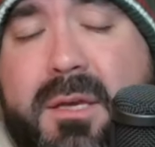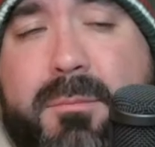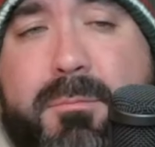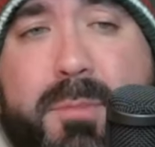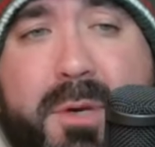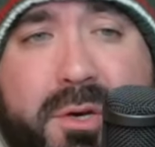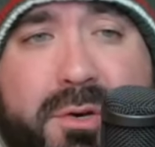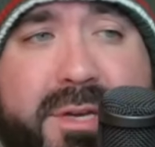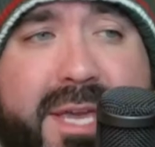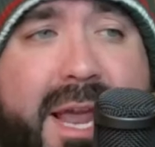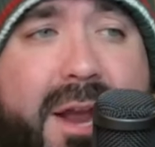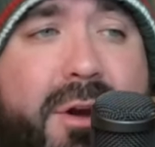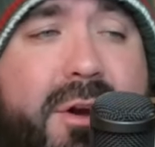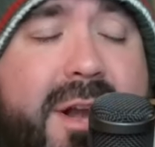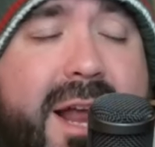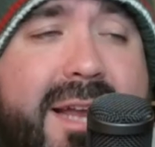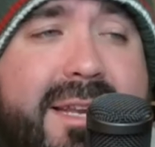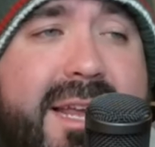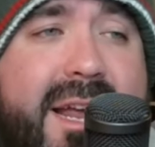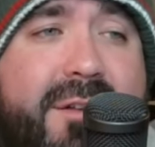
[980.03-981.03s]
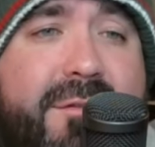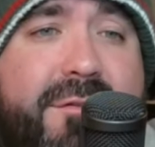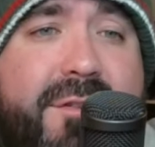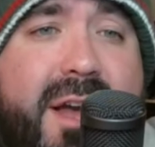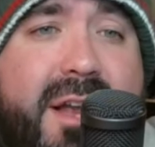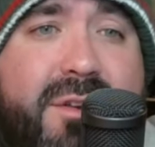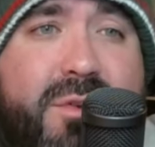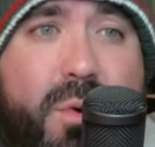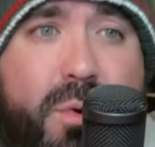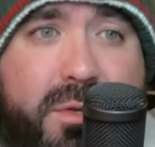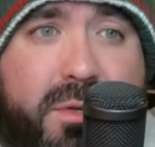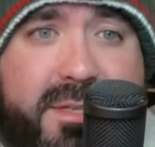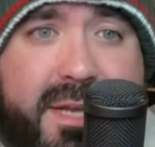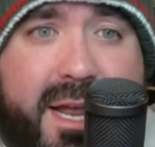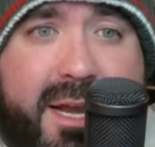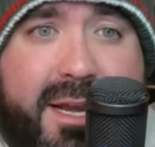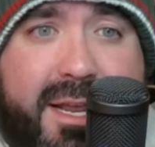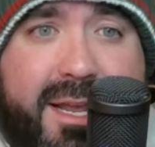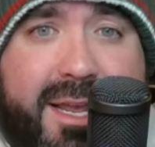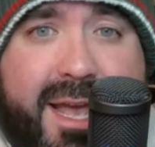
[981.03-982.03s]
Bill Guerin identified
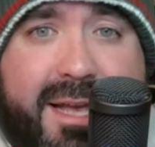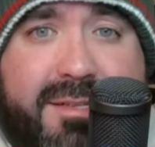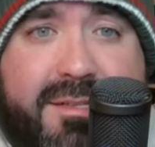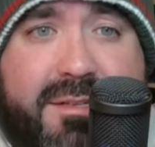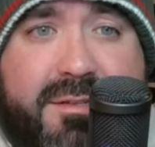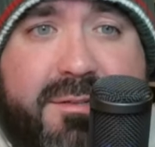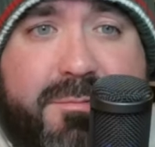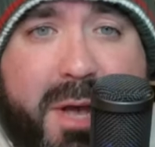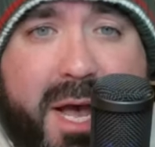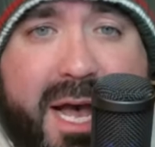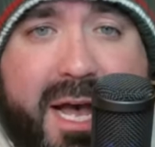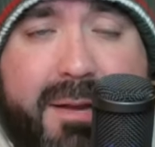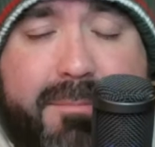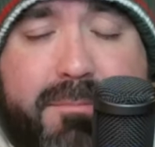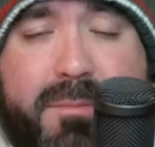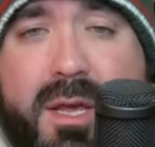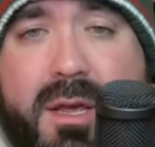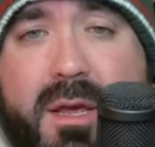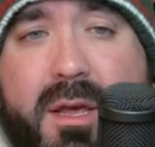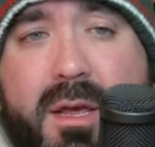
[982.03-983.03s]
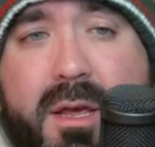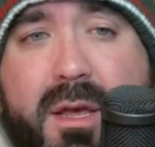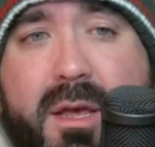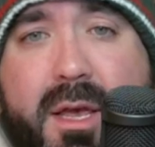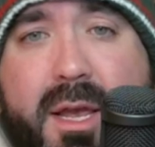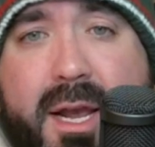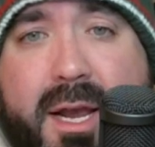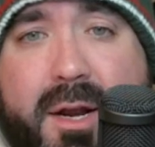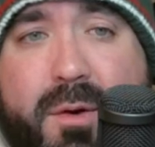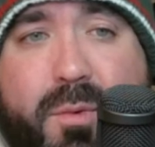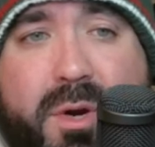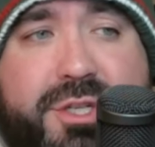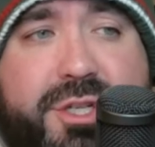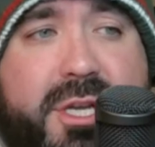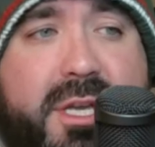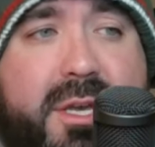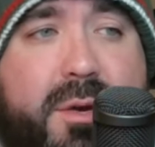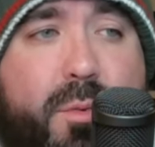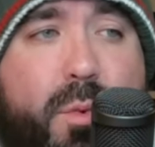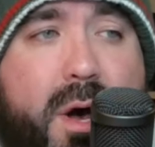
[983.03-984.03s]
goaltending as a spot in which
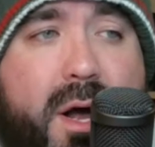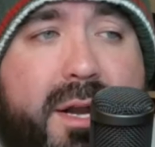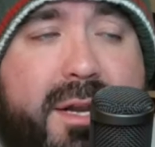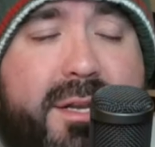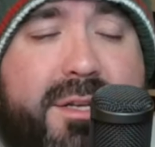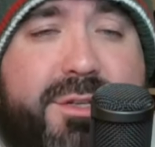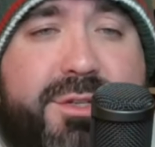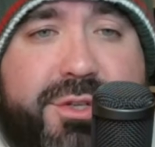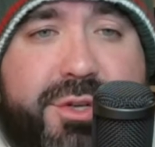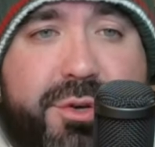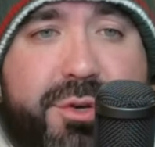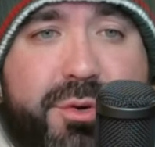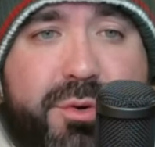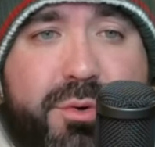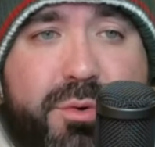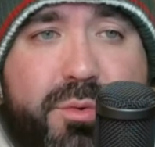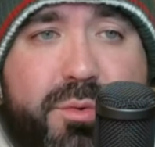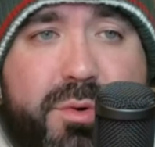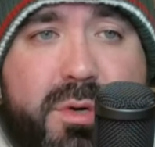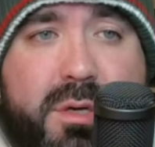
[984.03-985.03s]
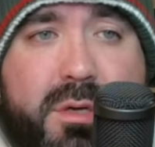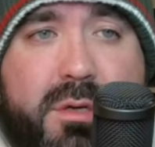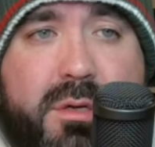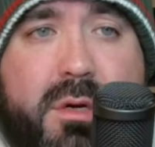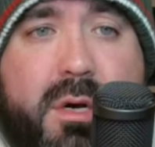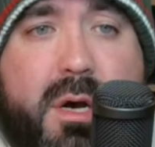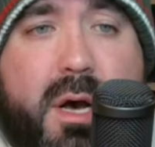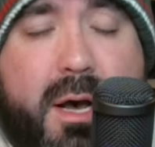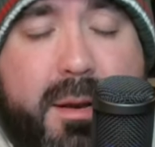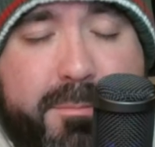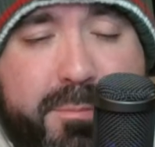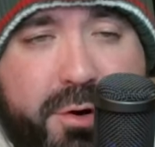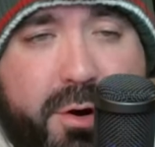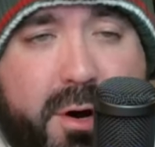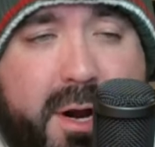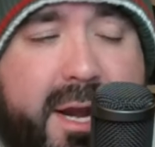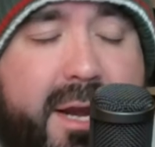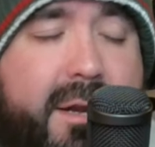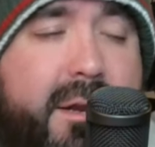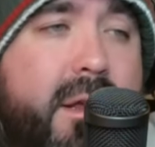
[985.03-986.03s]
he wanted to
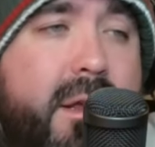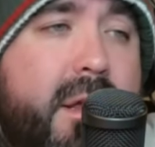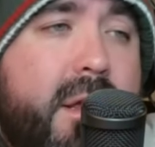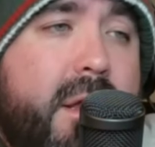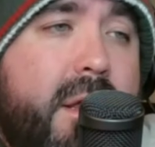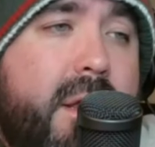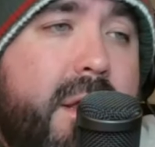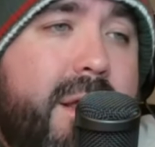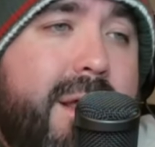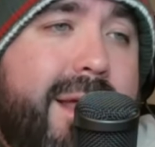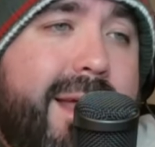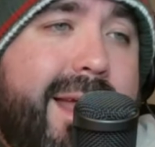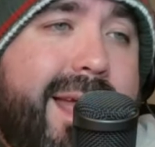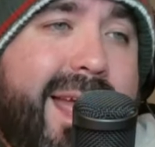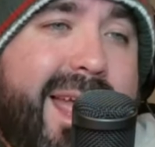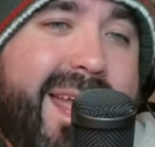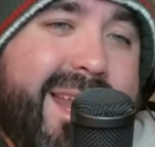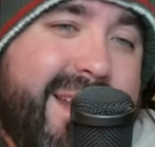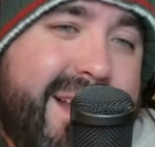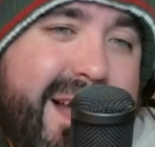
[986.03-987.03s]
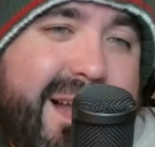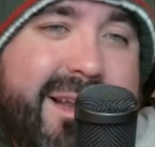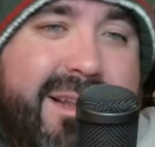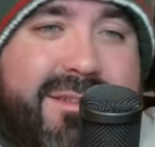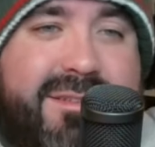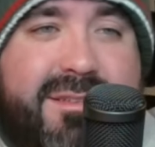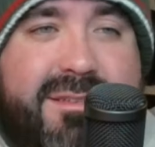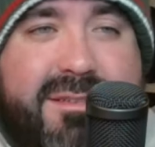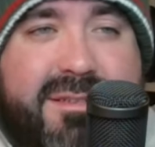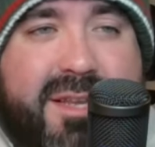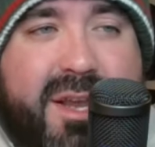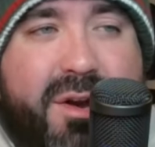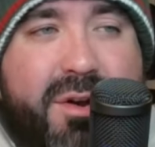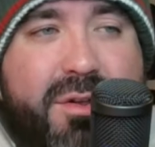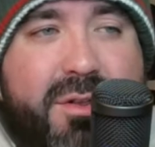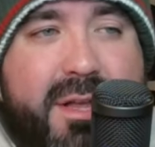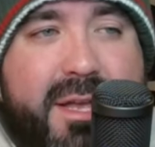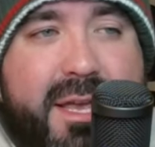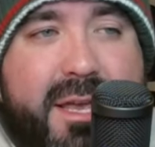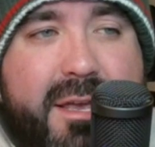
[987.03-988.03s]
upgrade. And not
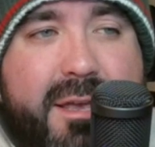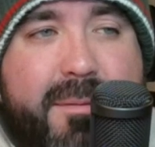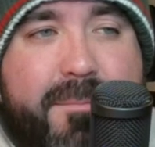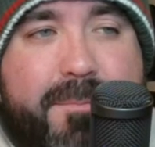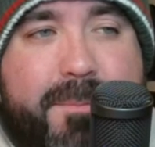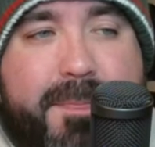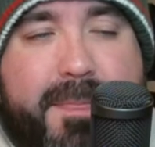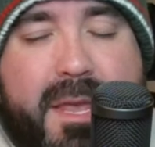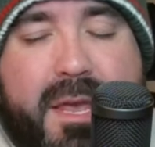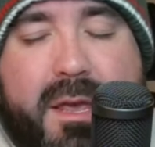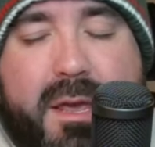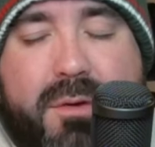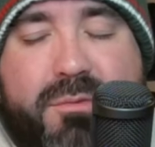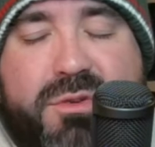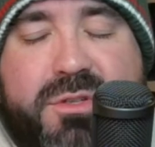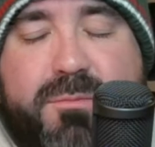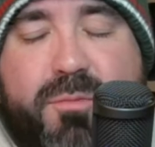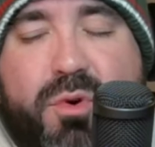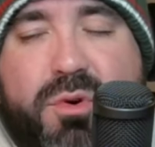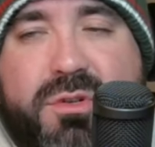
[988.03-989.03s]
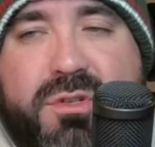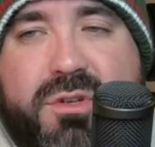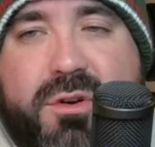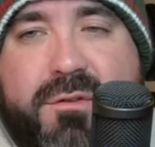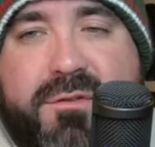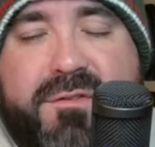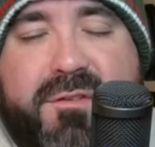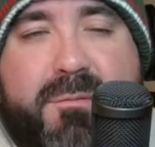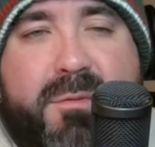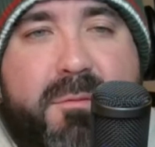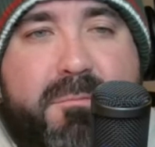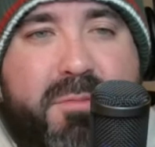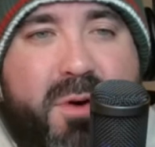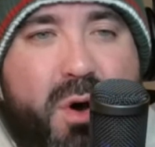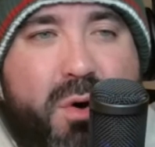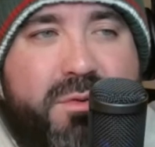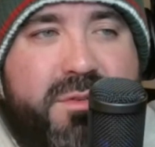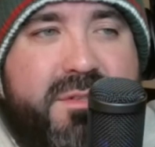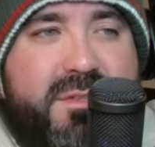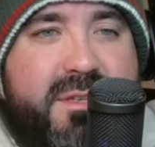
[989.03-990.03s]
necessarily, it was more so from the
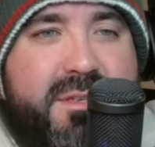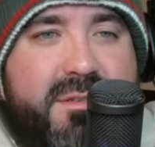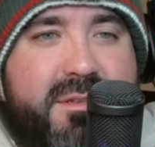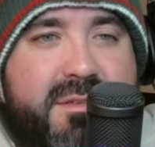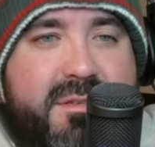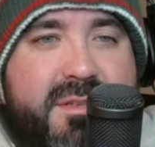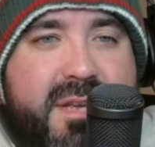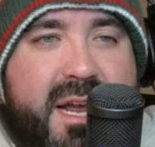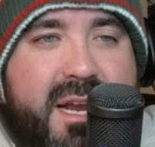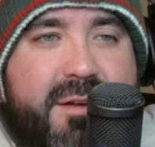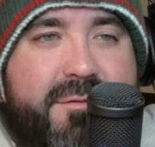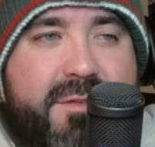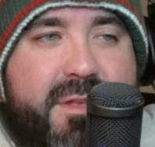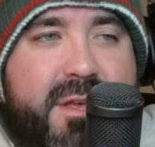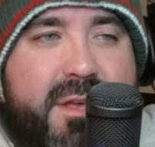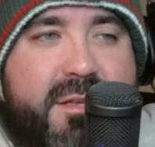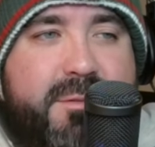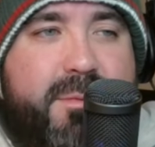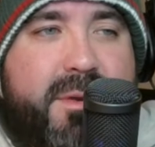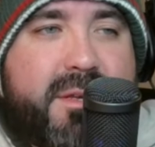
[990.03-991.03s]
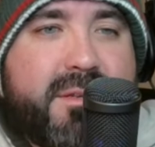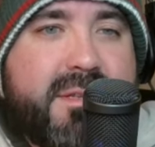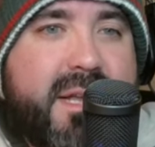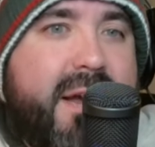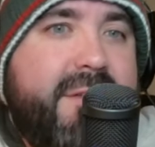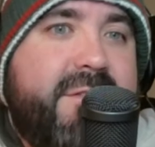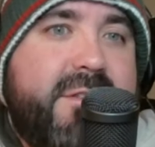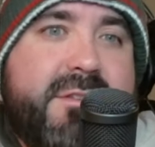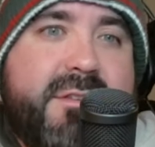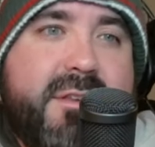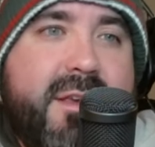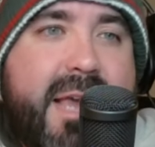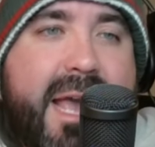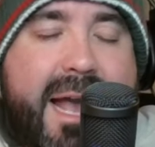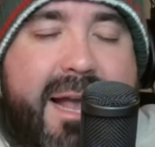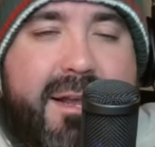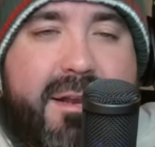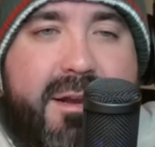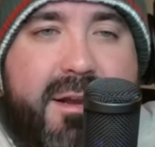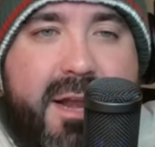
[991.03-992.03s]
postseason side of things, because obviously
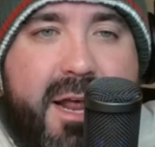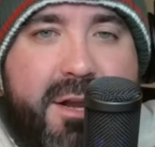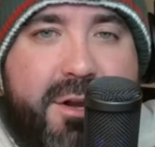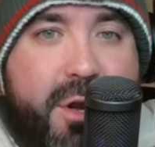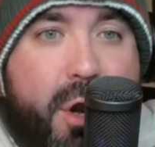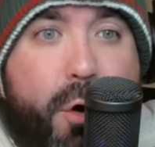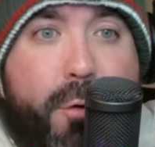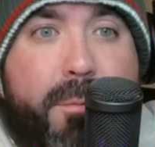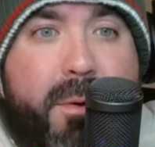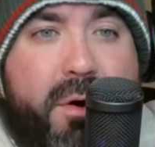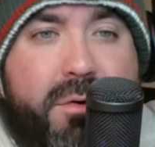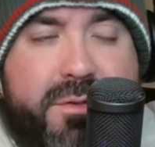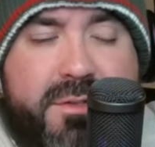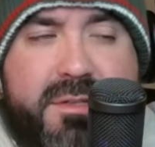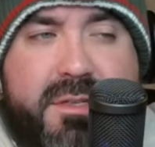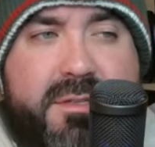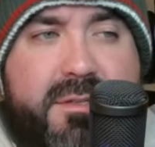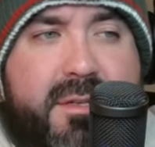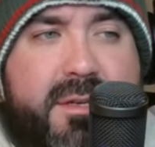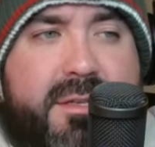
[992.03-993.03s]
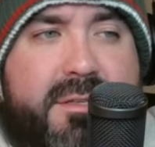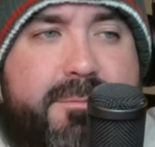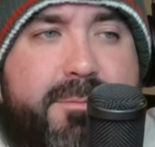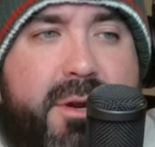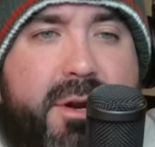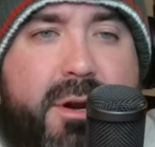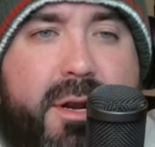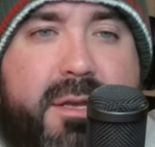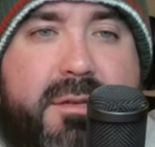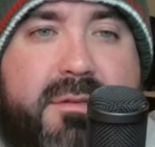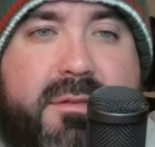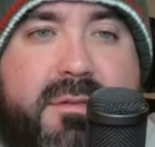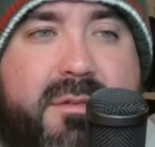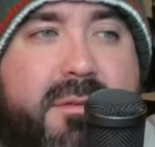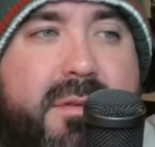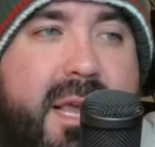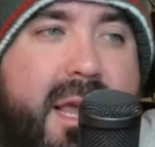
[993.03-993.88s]
Kahkonen had no postseason experience.